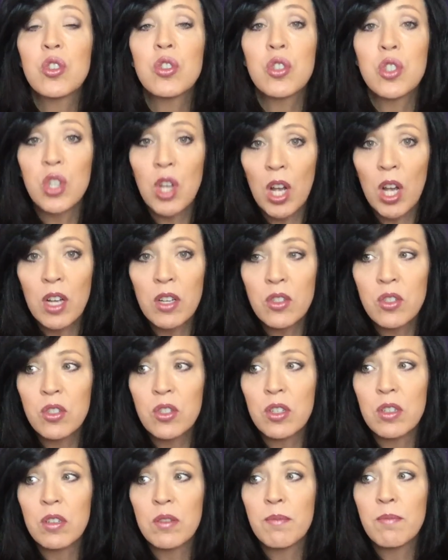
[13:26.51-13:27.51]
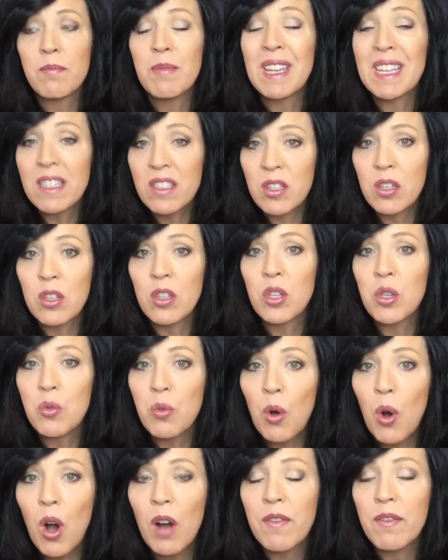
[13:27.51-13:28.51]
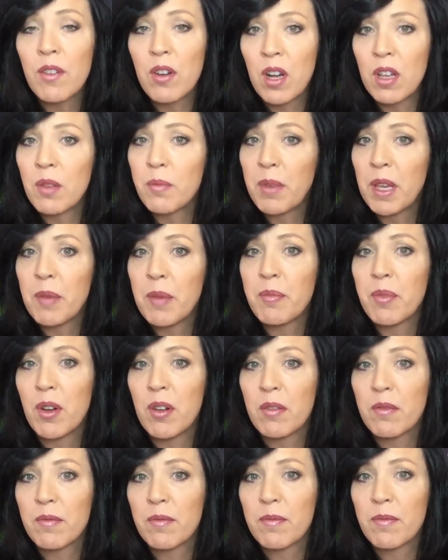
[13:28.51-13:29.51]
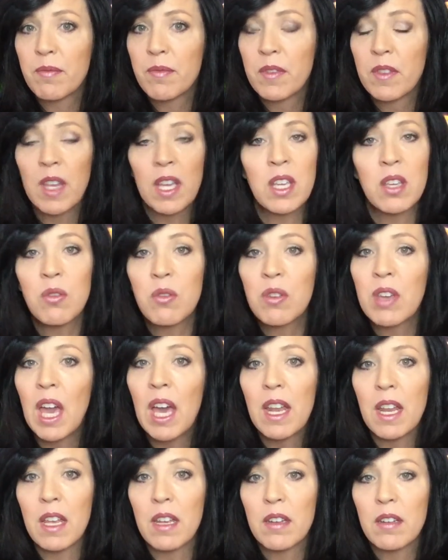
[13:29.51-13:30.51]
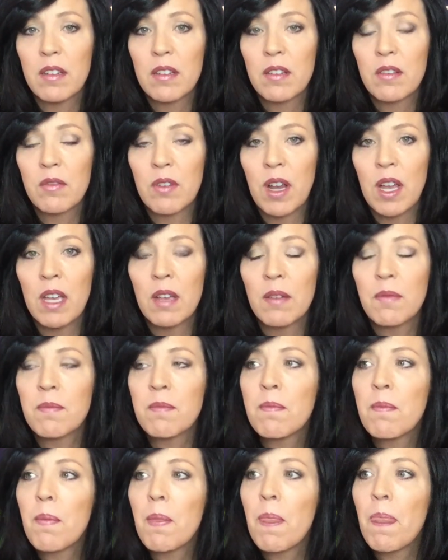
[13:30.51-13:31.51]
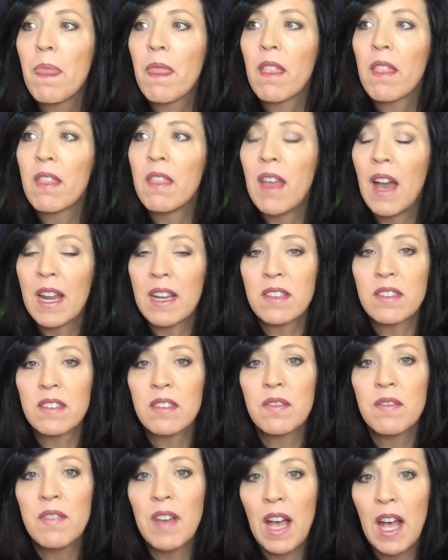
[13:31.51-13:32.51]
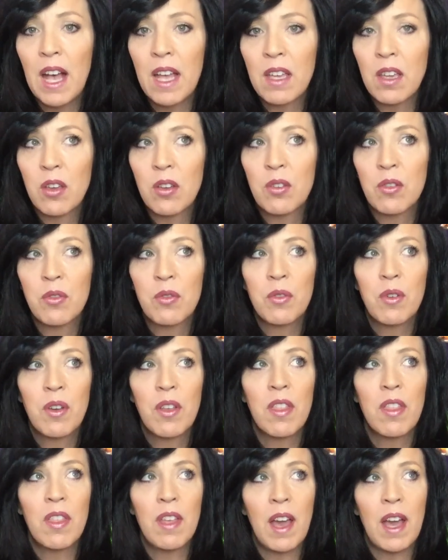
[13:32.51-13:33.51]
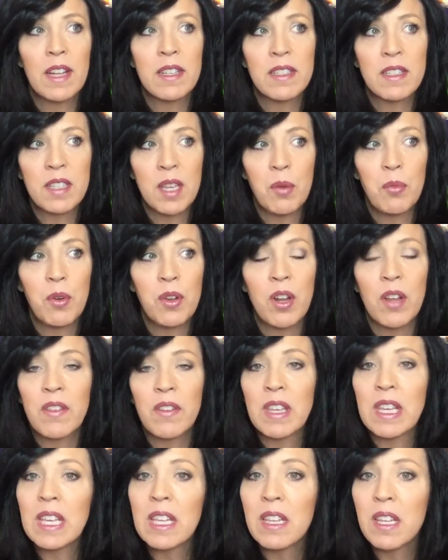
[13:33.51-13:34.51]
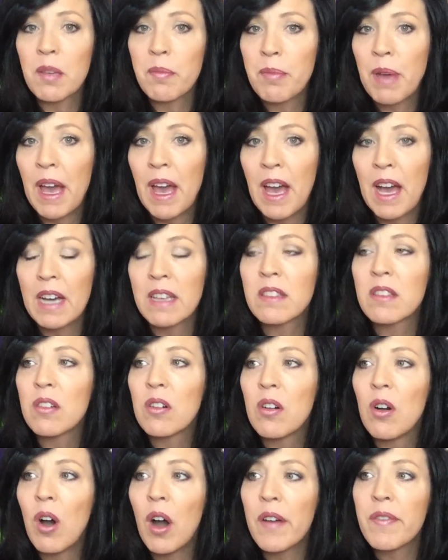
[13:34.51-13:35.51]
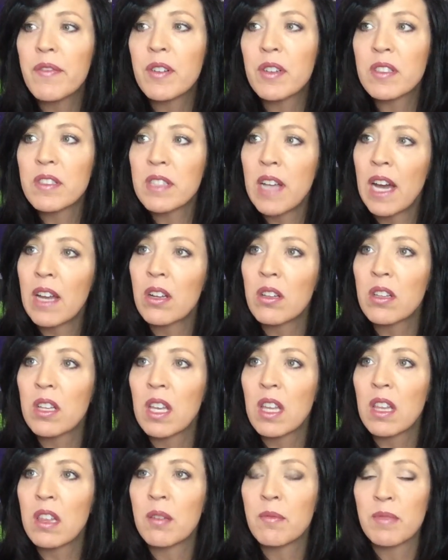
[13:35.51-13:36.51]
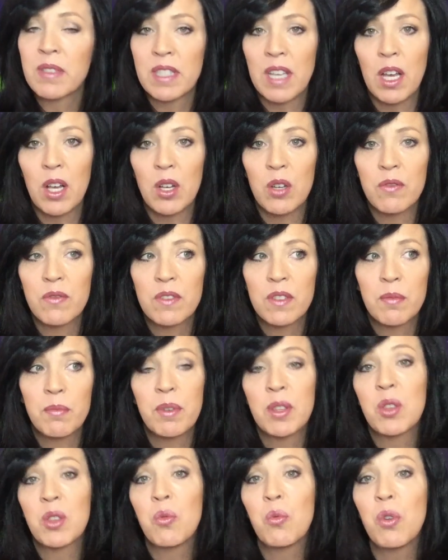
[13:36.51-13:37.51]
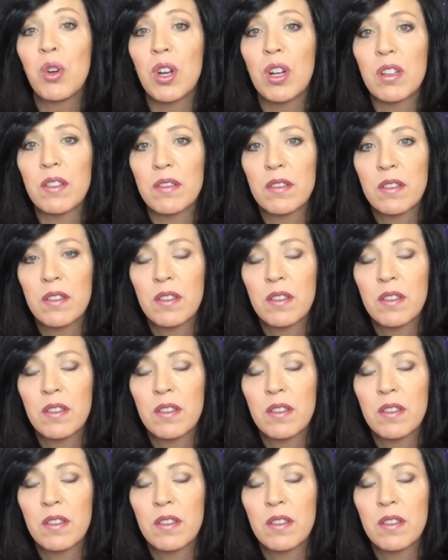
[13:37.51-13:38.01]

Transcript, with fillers: judgment you offer other people like you get it, right? That is the value that someone on the healing path offers not only themselves, but the world.